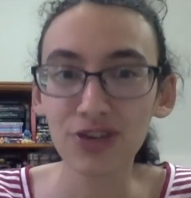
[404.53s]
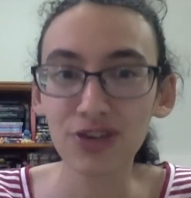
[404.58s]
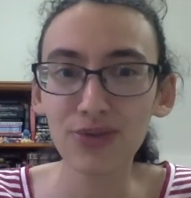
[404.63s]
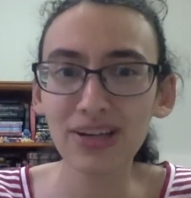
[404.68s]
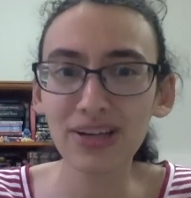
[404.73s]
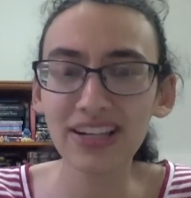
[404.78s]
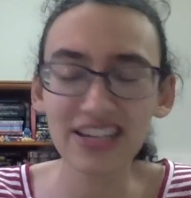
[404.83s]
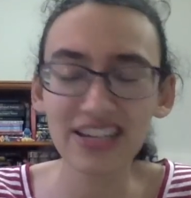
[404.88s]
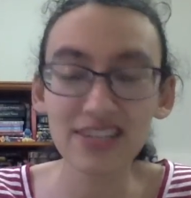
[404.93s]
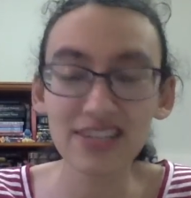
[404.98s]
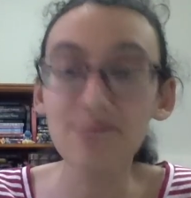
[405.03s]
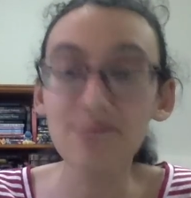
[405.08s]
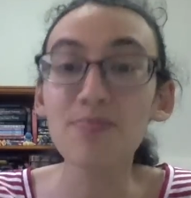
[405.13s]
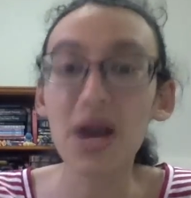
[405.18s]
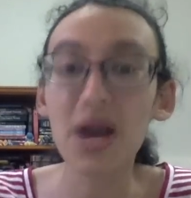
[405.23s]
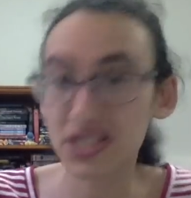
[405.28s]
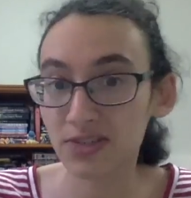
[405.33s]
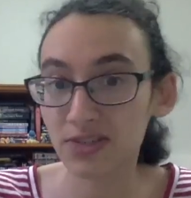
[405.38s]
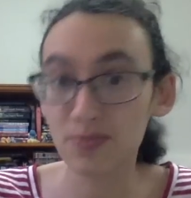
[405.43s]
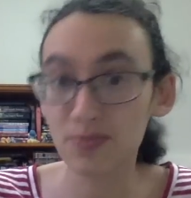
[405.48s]
Krillin is
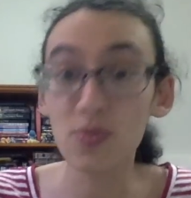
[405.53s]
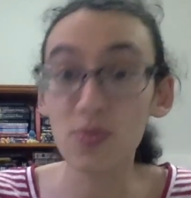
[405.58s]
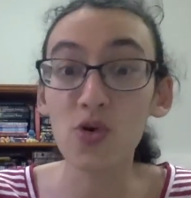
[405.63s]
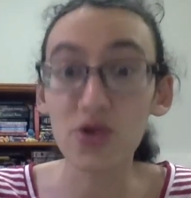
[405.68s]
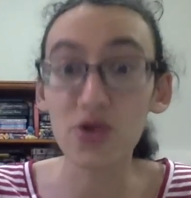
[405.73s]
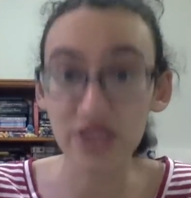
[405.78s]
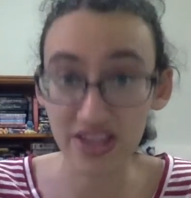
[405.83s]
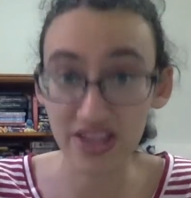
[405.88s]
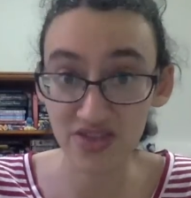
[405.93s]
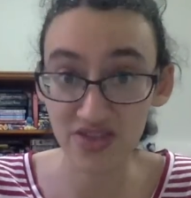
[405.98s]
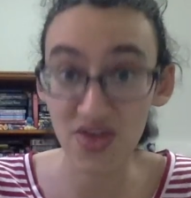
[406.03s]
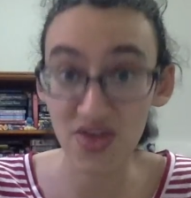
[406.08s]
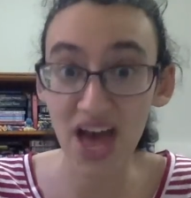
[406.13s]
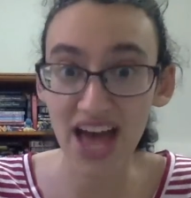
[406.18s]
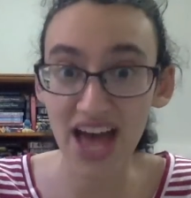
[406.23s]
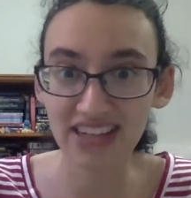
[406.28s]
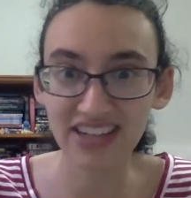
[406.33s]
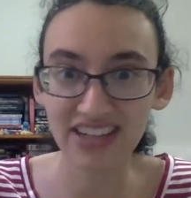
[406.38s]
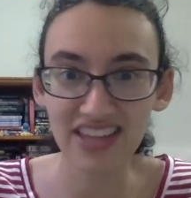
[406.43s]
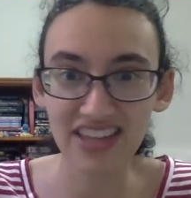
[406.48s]
much more than
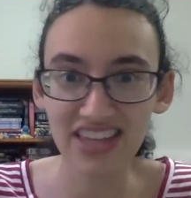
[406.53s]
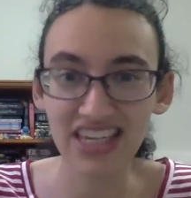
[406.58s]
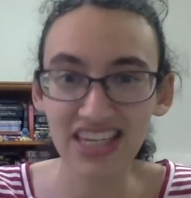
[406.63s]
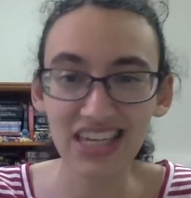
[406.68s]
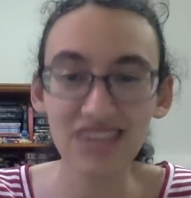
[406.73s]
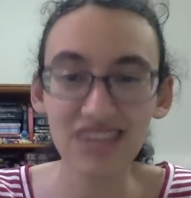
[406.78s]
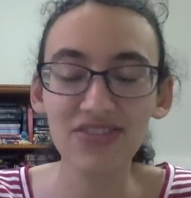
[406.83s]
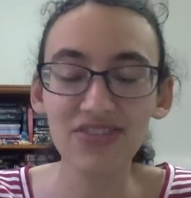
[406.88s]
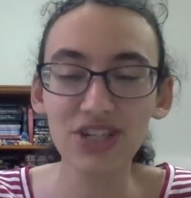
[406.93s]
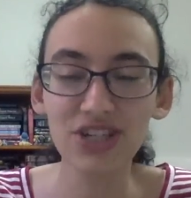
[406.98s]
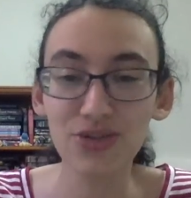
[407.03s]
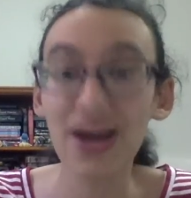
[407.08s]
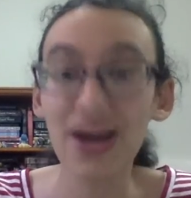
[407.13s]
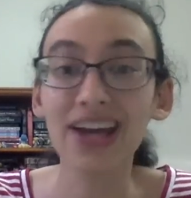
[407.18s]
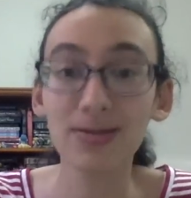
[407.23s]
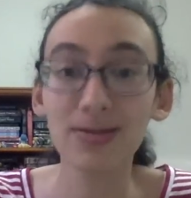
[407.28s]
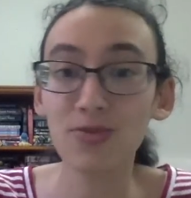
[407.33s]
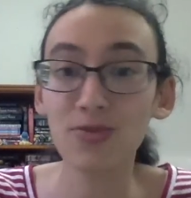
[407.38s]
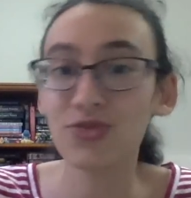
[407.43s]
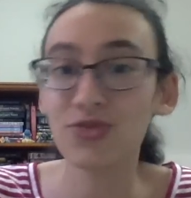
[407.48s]
that, and I think even
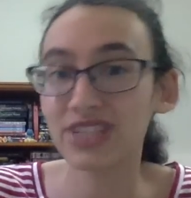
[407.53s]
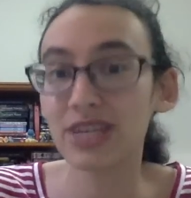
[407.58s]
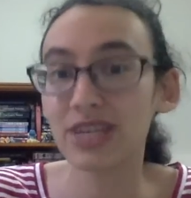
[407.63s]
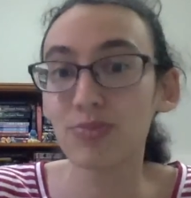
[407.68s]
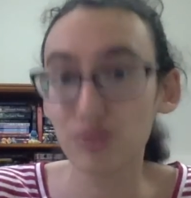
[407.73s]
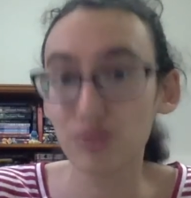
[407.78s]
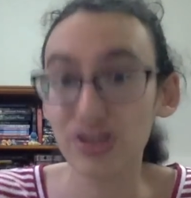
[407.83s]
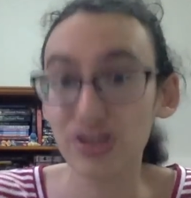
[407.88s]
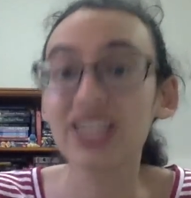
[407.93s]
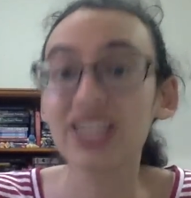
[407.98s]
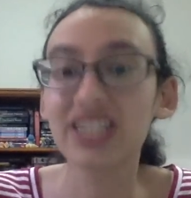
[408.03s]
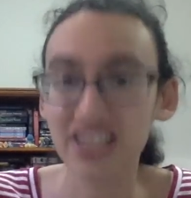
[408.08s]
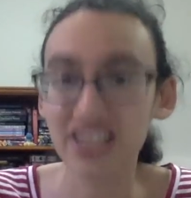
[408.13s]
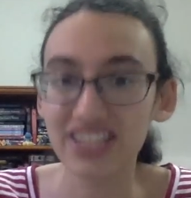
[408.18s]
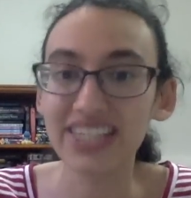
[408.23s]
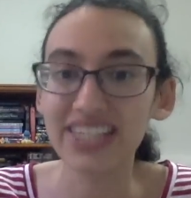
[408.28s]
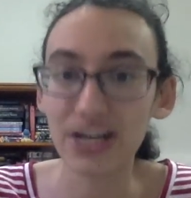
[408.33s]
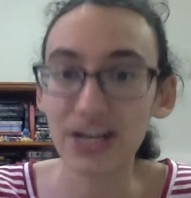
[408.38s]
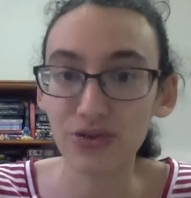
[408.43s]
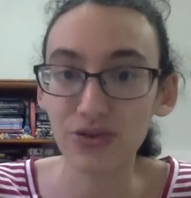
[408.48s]
Dragon Ball Z Abridged
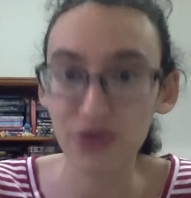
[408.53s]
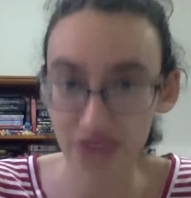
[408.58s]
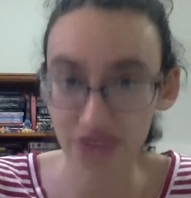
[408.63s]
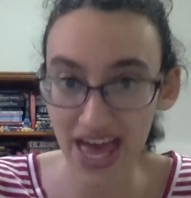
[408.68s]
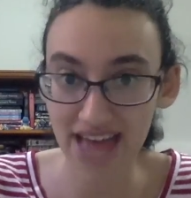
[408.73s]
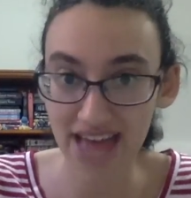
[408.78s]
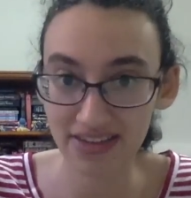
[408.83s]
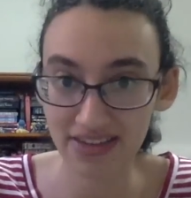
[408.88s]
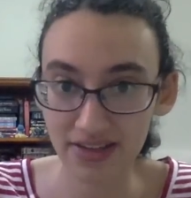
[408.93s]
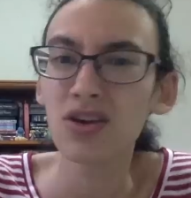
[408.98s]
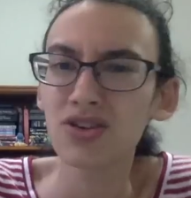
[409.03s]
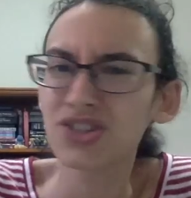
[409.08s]
can tell you that.